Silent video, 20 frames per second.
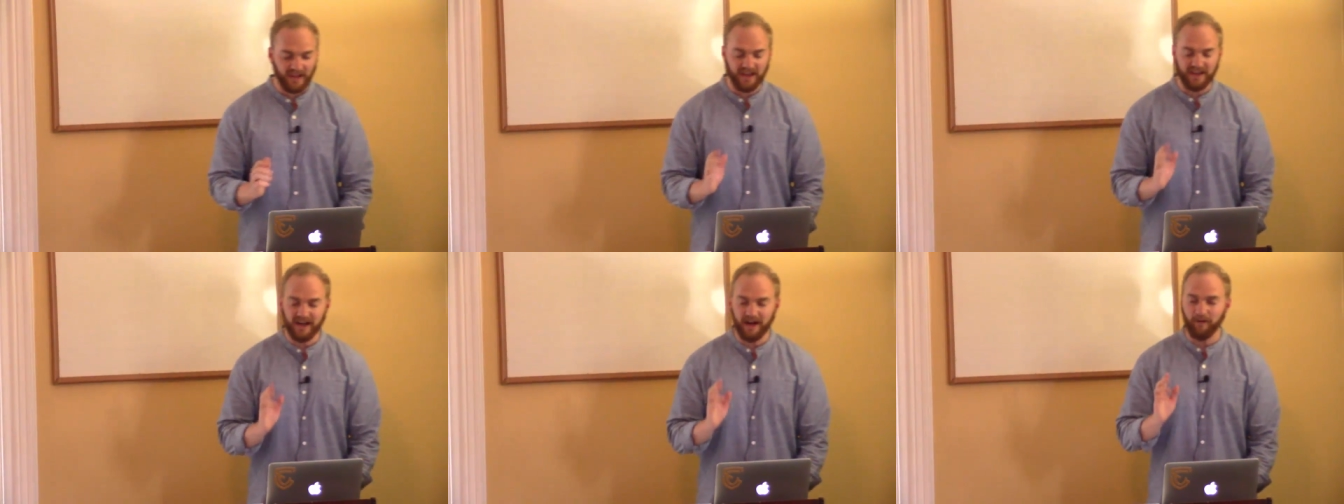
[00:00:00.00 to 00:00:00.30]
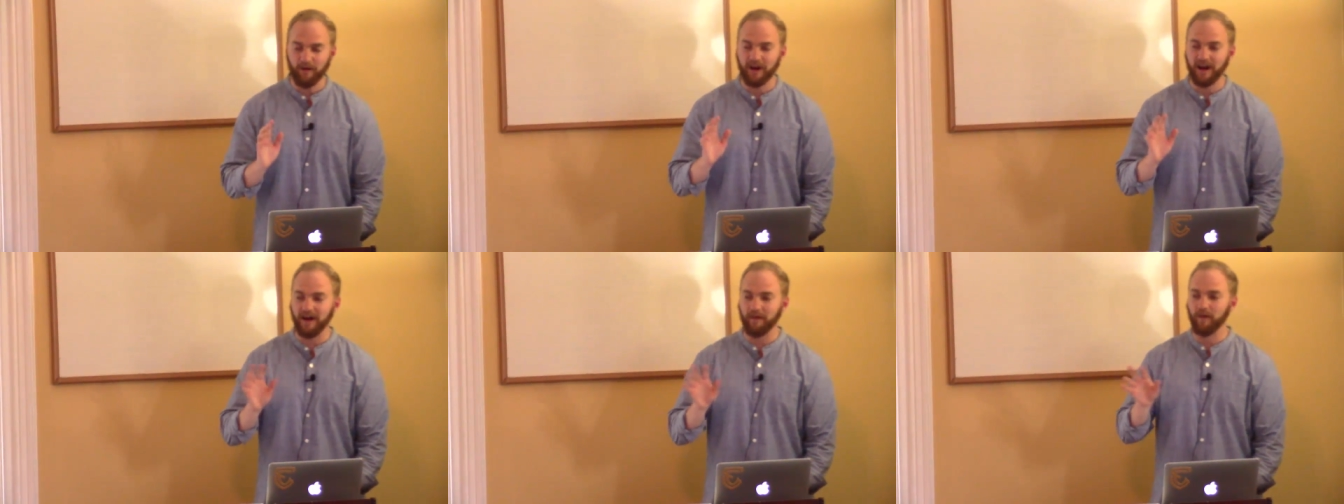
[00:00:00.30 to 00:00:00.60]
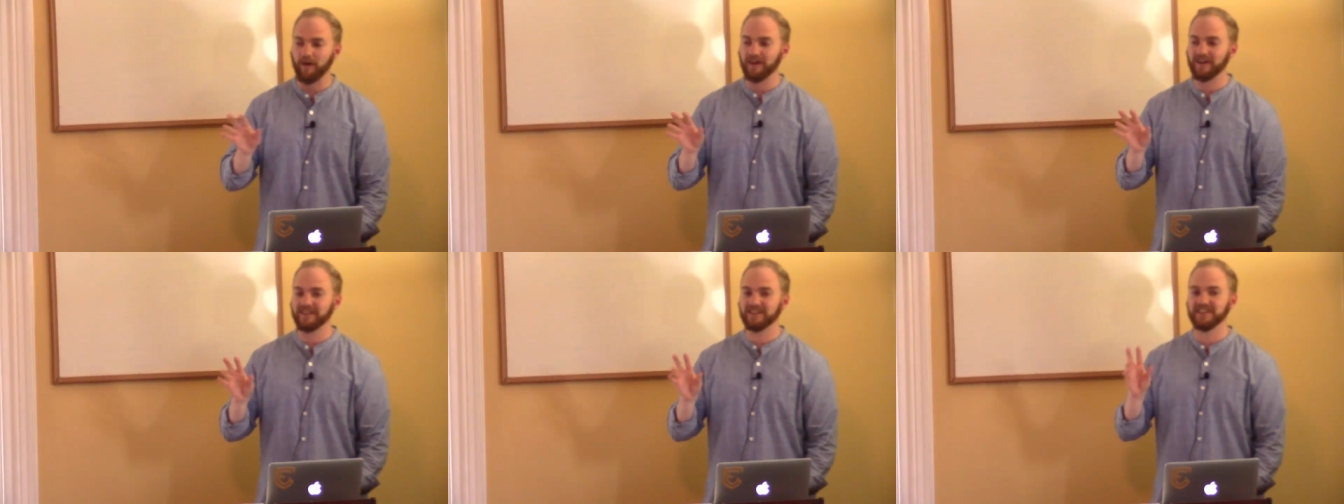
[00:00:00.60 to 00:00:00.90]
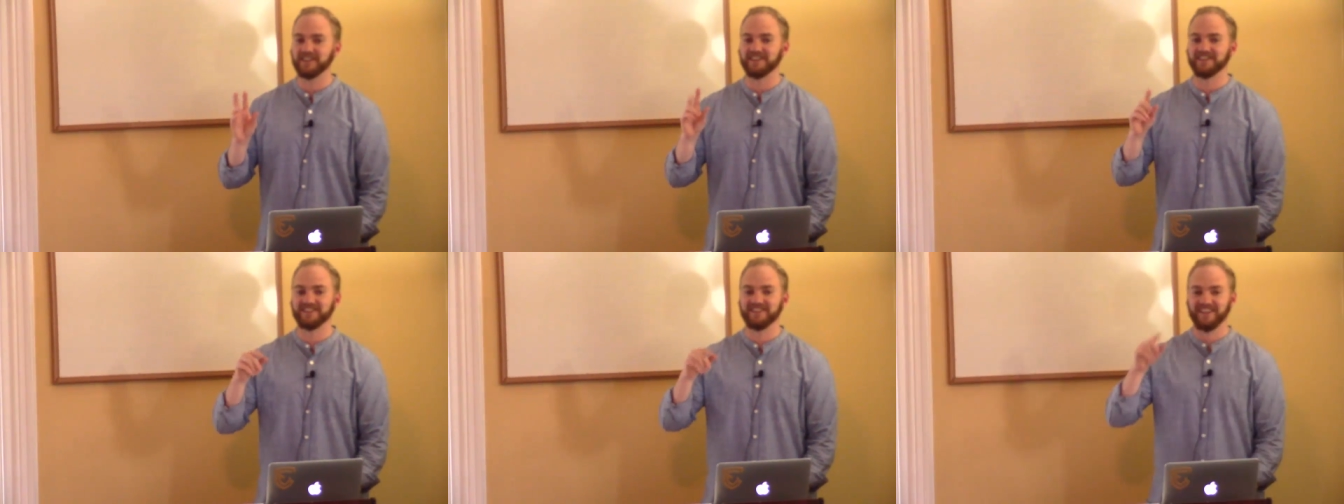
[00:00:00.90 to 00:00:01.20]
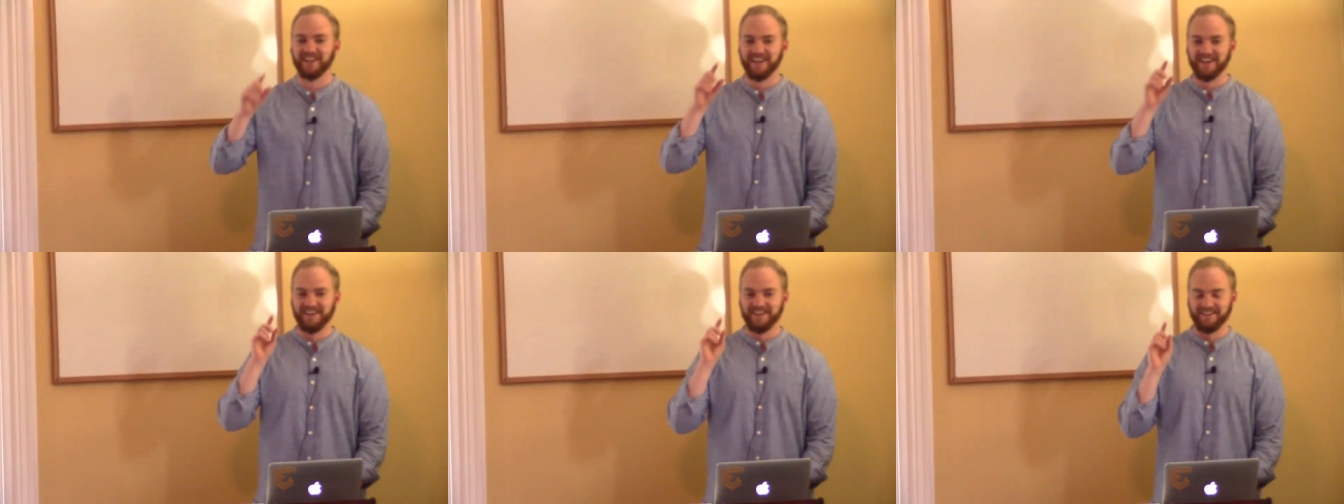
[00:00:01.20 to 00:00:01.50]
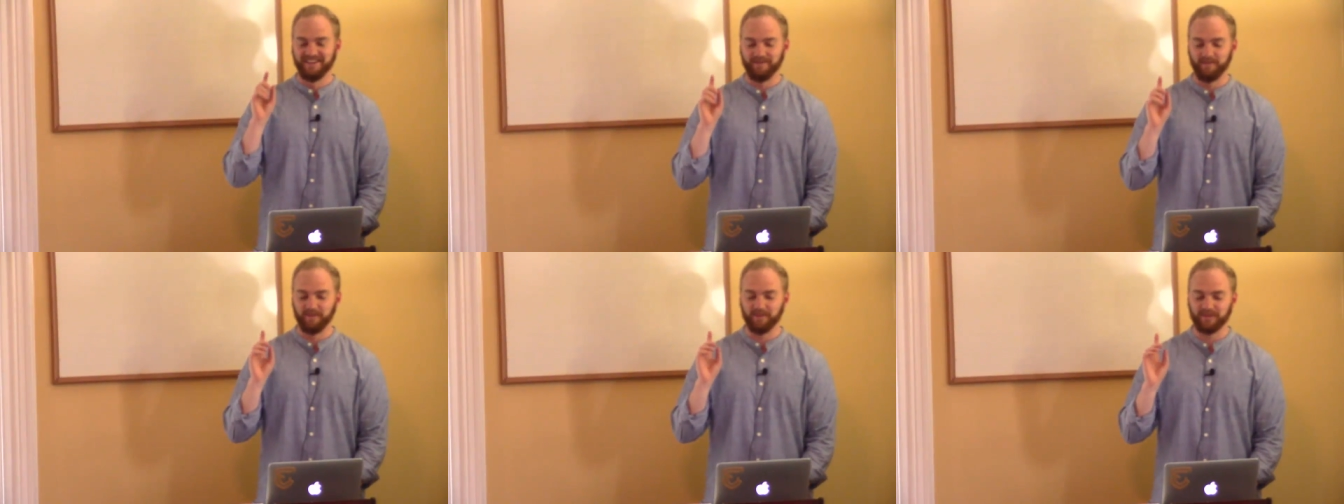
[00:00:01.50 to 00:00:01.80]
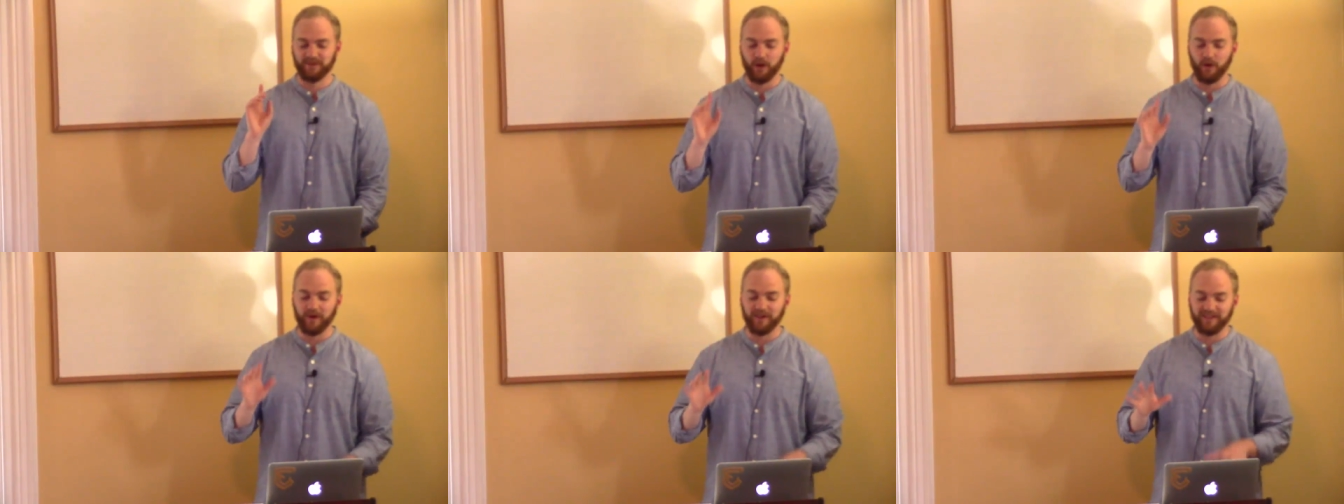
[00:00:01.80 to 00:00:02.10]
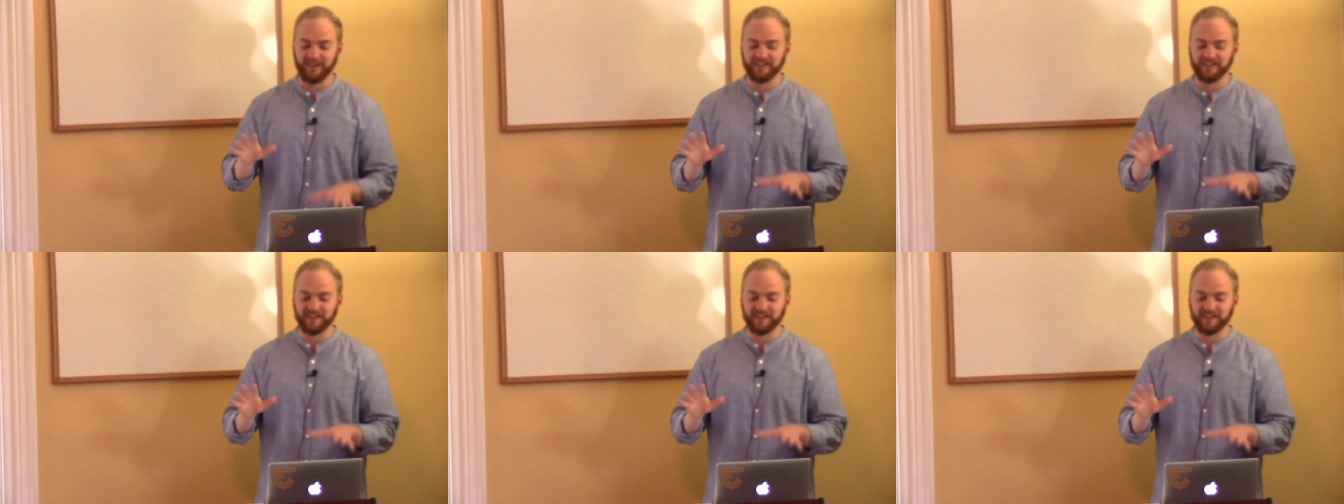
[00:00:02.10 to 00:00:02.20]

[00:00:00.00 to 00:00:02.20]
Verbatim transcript: And I want, I want to just throw it,